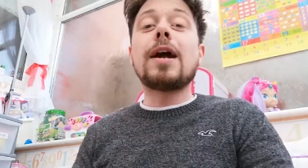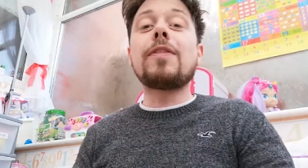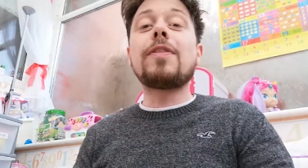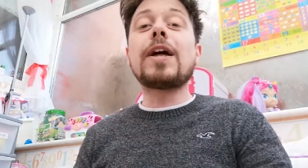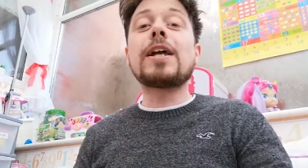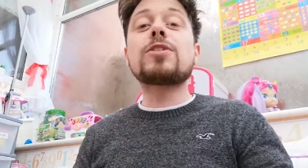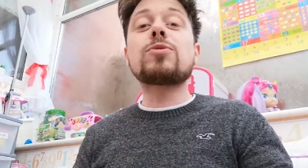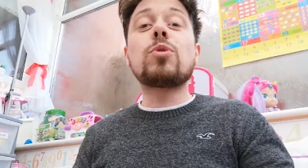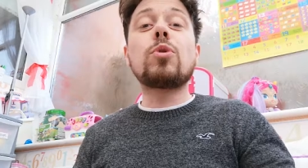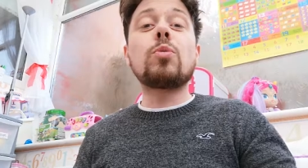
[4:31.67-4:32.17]

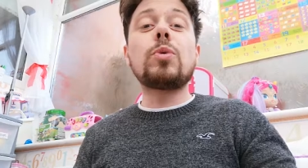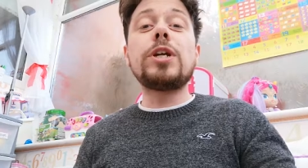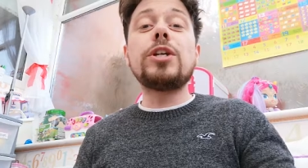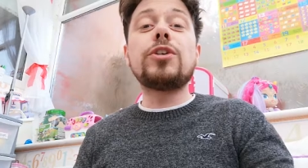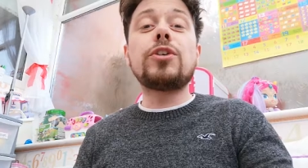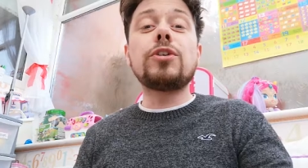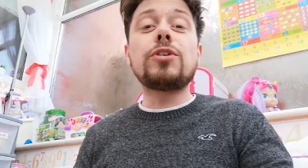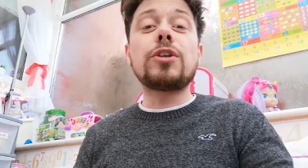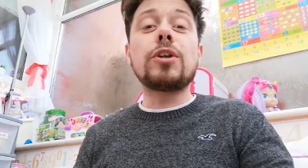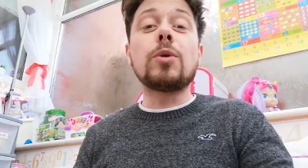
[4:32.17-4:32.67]
And that's what we
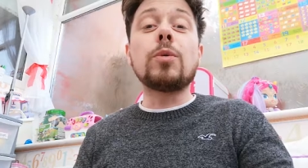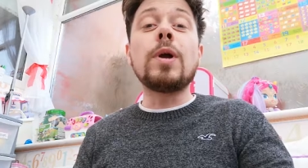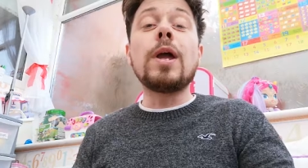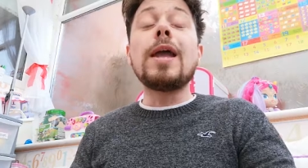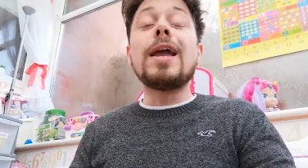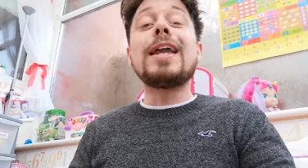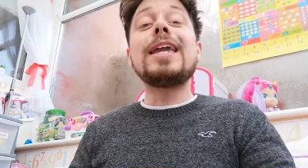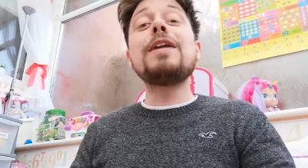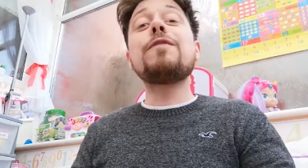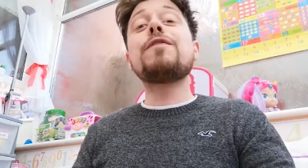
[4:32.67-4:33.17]
should do,
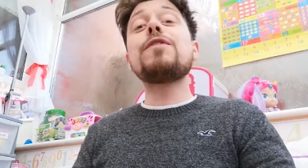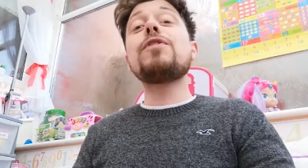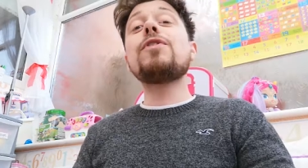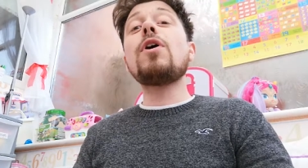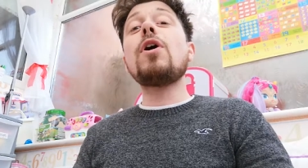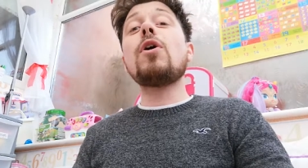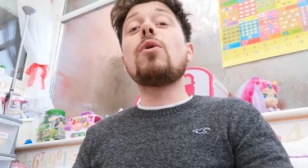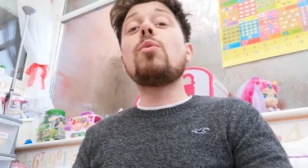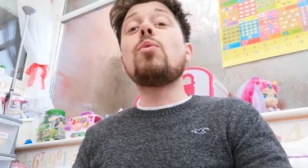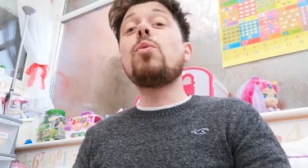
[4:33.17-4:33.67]
even
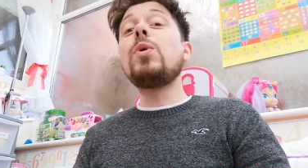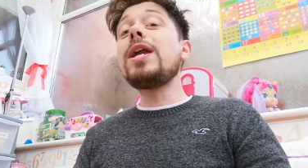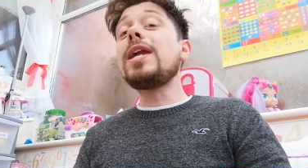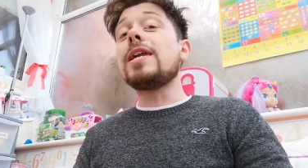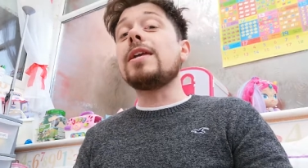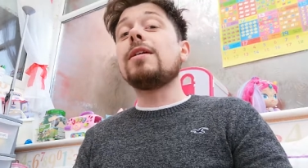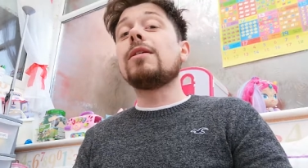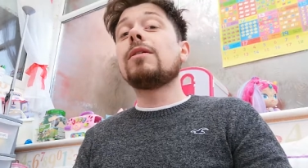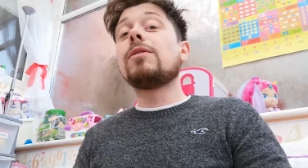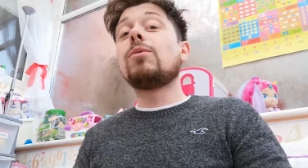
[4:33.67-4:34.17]
though
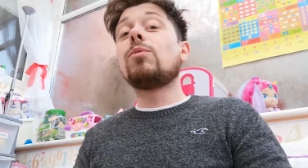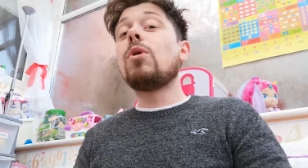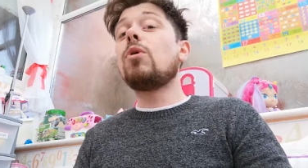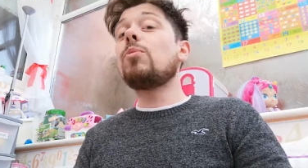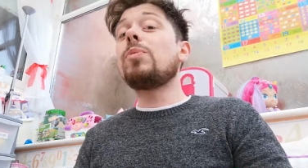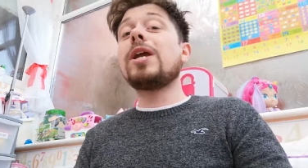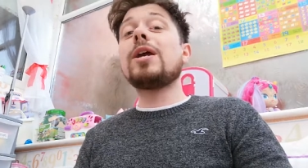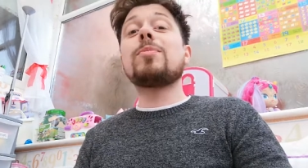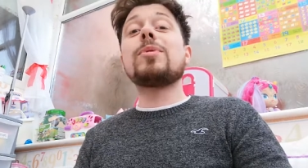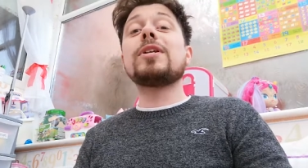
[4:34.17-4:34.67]
we
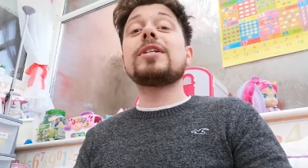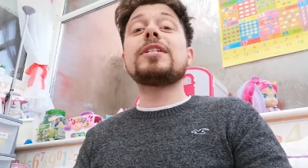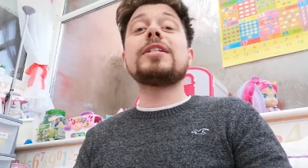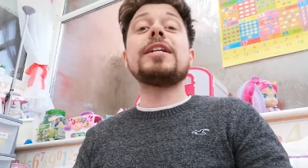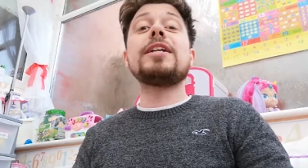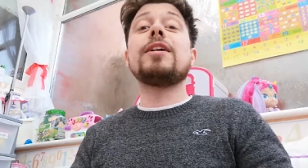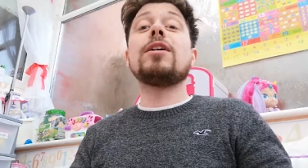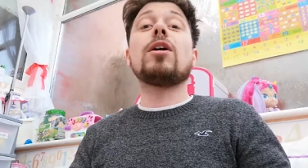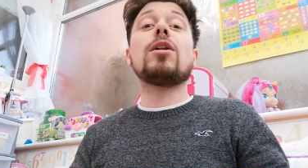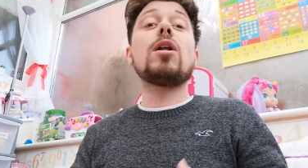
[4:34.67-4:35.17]
won't be able to
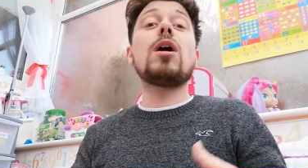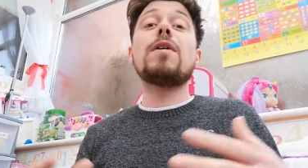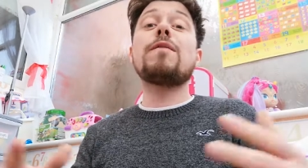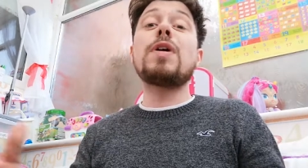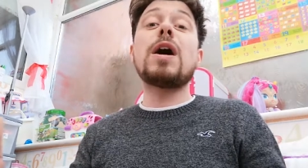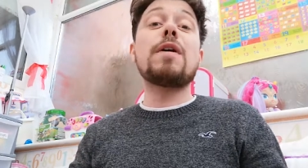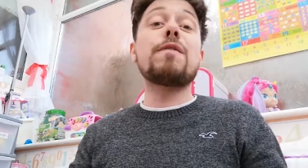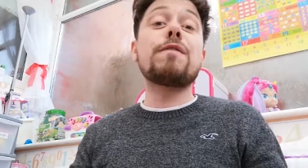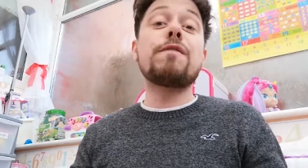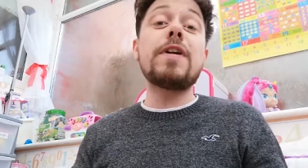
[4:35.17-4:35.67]
see a lot
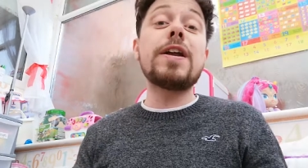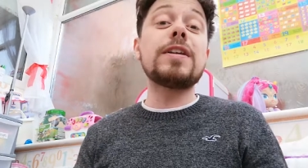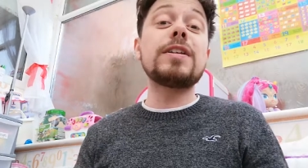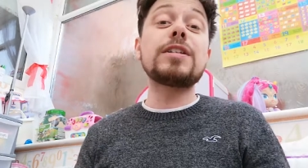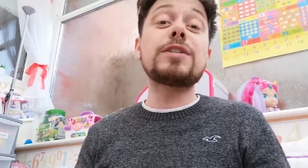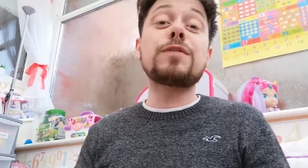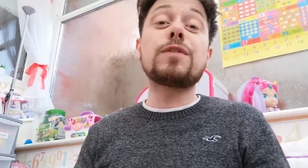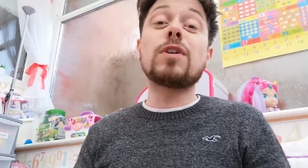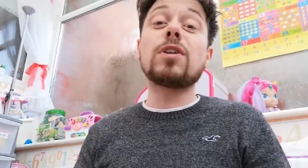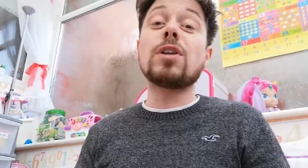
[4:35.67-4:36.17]
of our
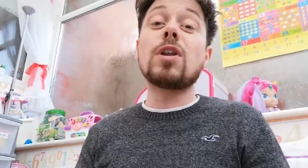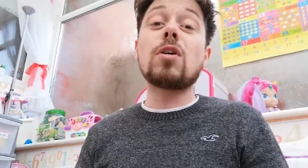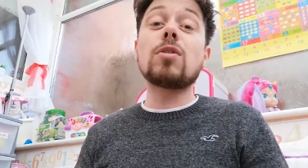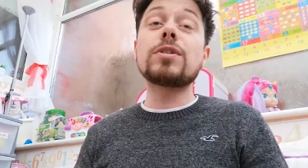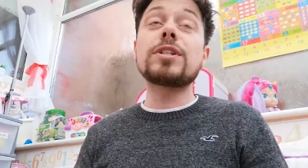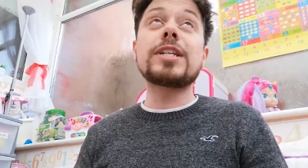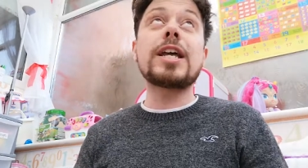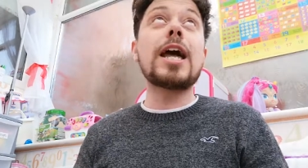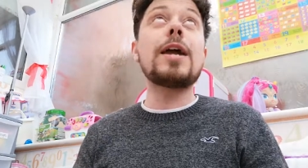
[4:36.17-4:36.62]
friends for a long